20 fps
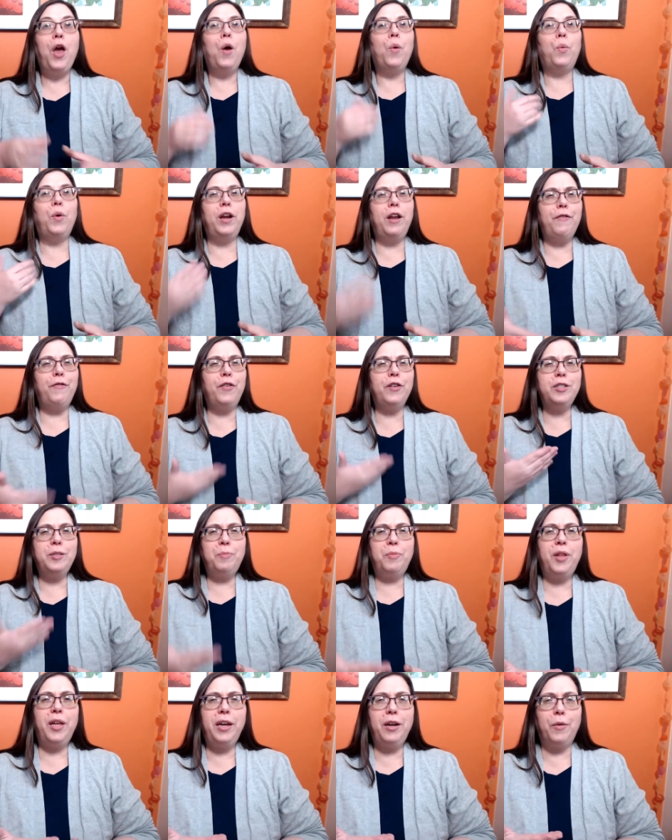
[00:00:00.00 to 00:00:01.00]
When I first
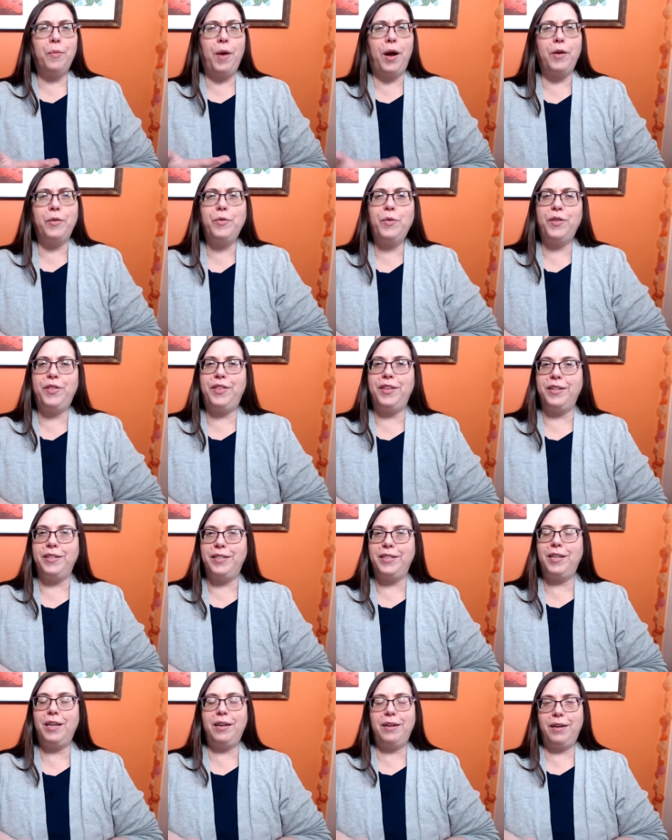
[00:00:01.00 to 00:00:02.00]
played around with
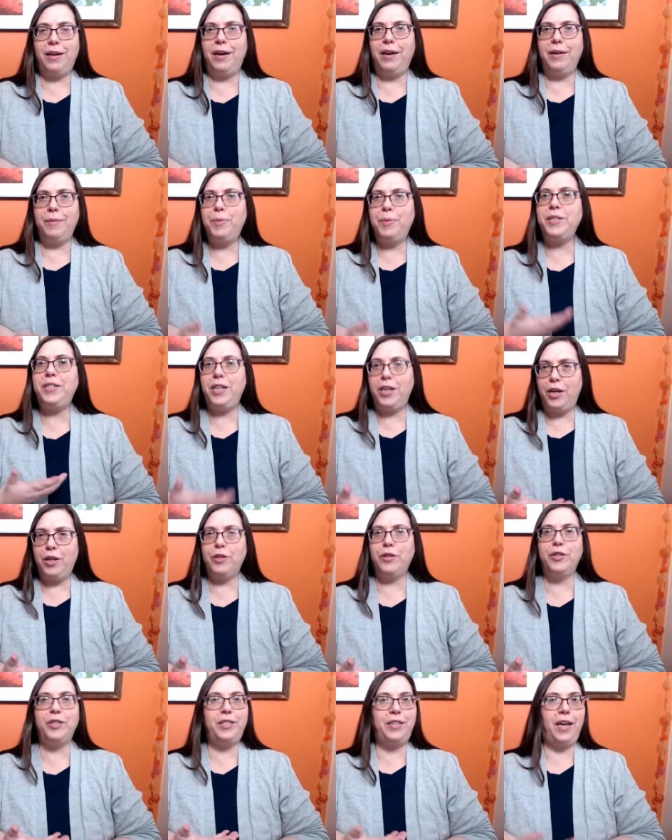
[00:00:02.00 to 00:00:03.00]
this
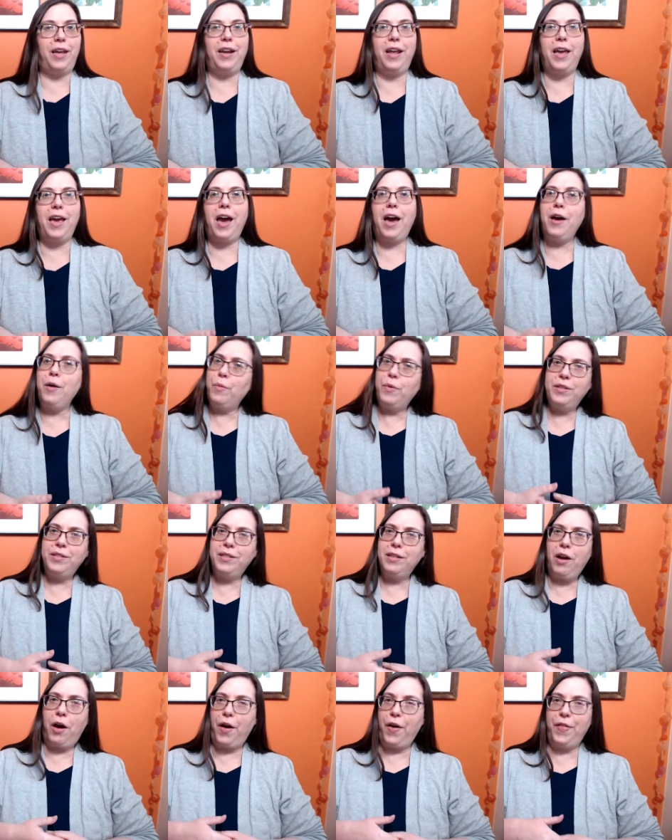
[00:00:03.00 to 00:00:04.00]
particular setting, I
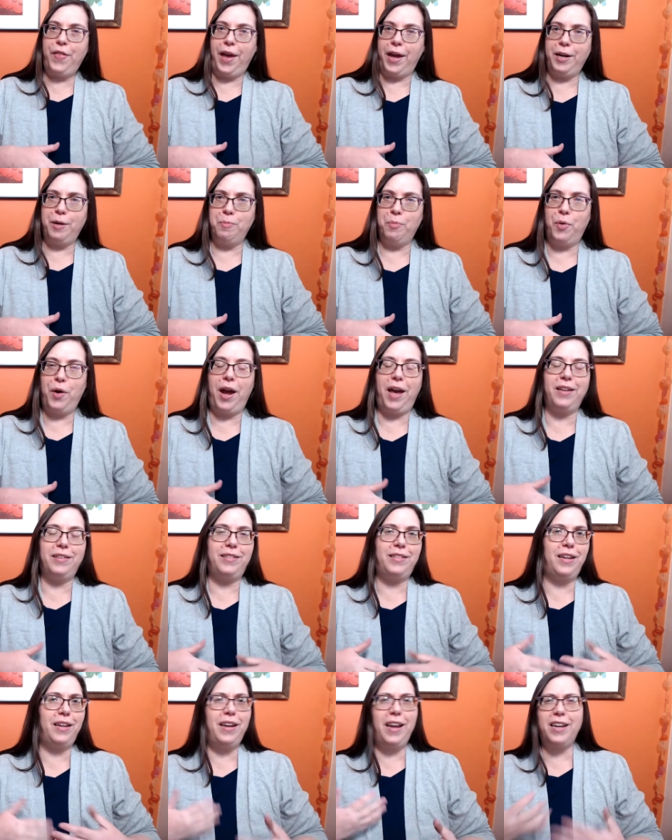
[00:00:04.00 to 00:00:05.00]
wasn't all that
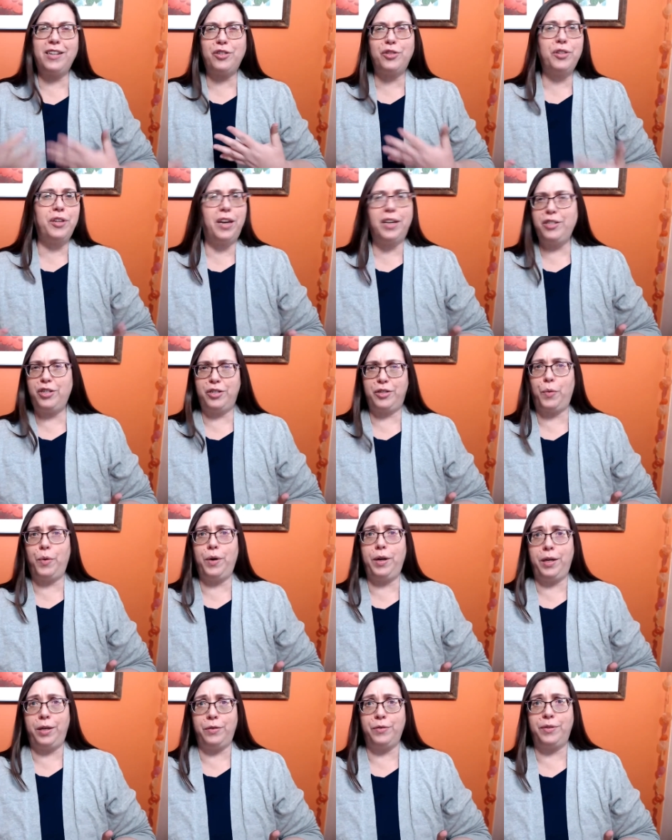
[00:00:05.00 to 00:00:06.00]
impressed, and actually I just
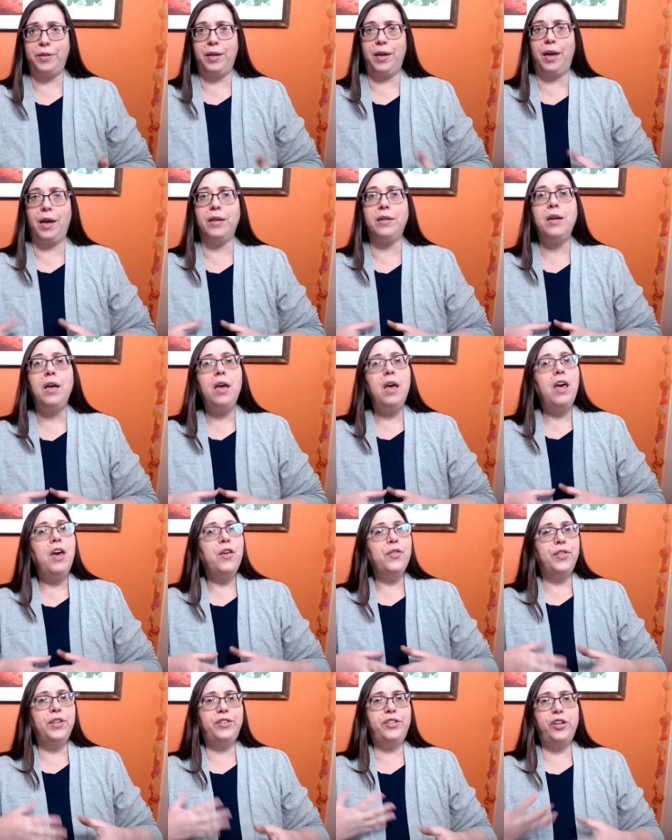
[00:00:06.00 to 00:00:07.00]
quit using it.
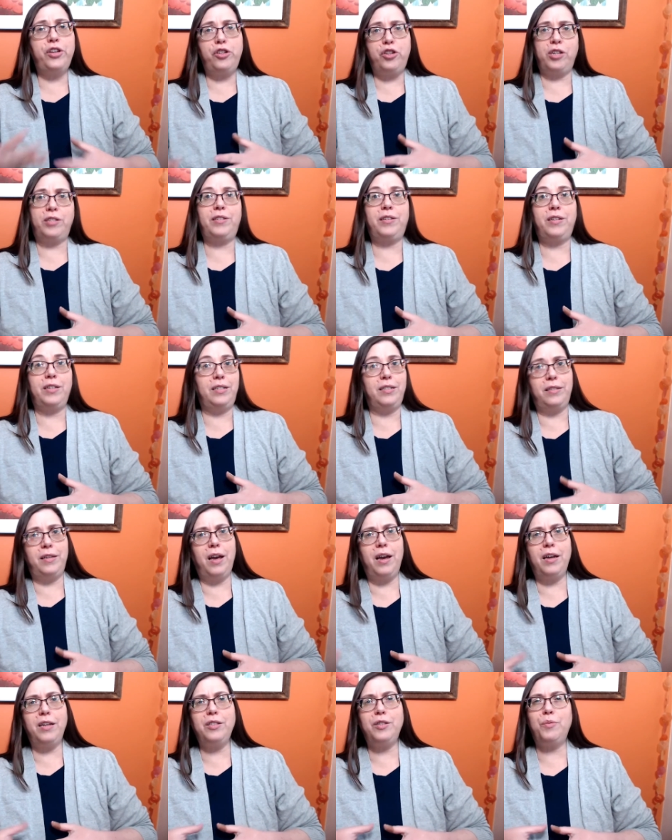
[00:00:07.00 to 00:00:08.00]
The suggested
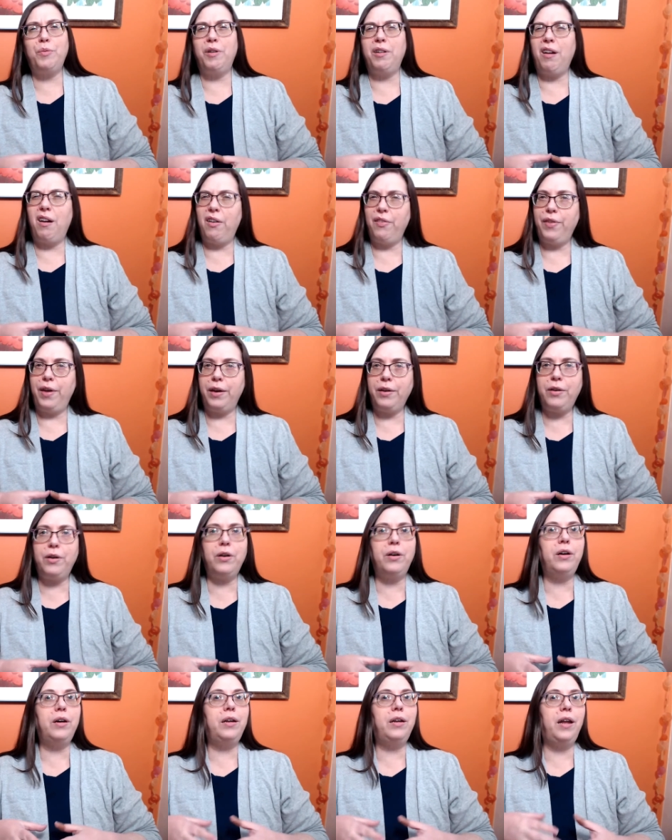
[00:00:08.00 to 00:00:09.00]
designs weren't all that
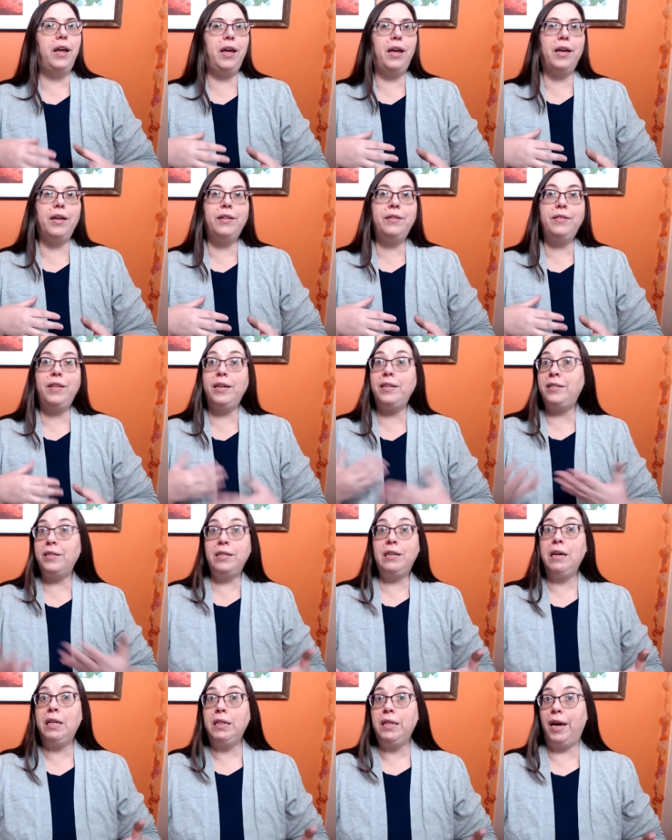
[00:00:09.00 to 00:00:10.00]
good, and they
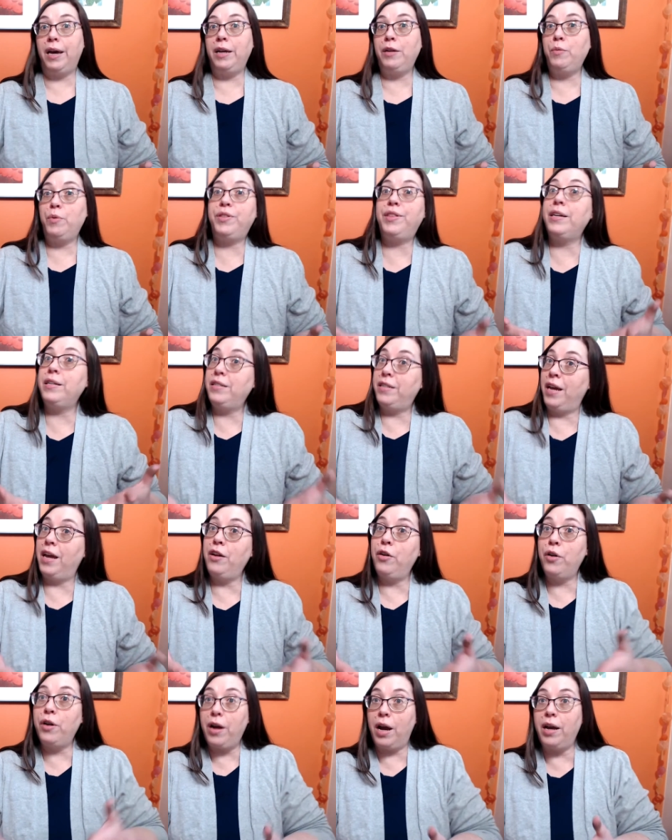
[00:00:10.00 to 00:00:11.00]
didn't align with the intent
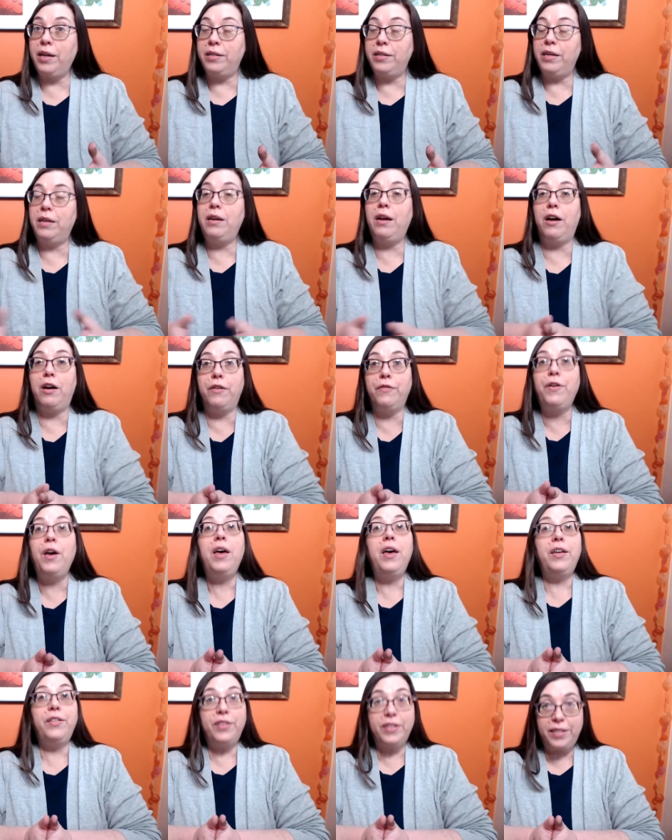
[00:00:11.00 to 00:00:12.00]
or content of
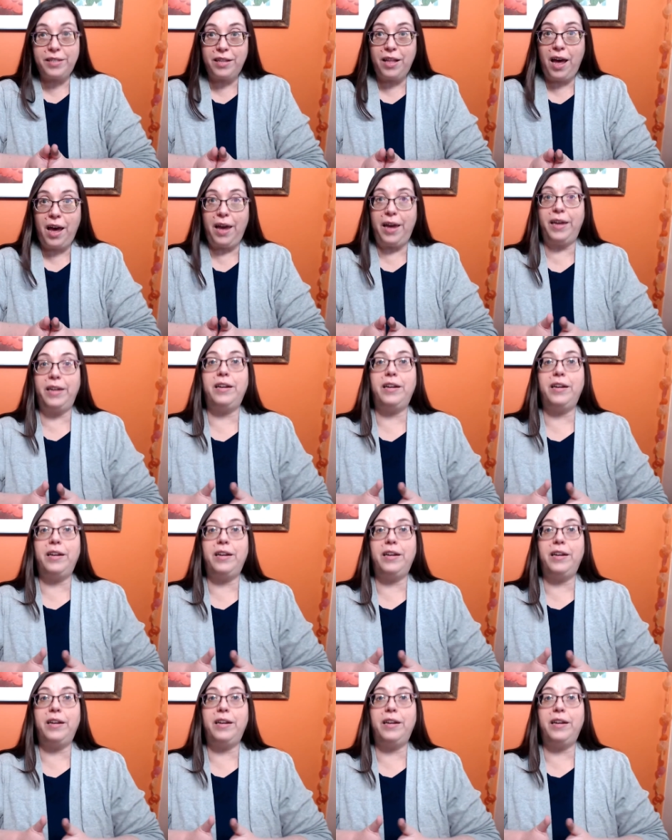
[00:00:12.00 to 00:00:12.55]
the slide.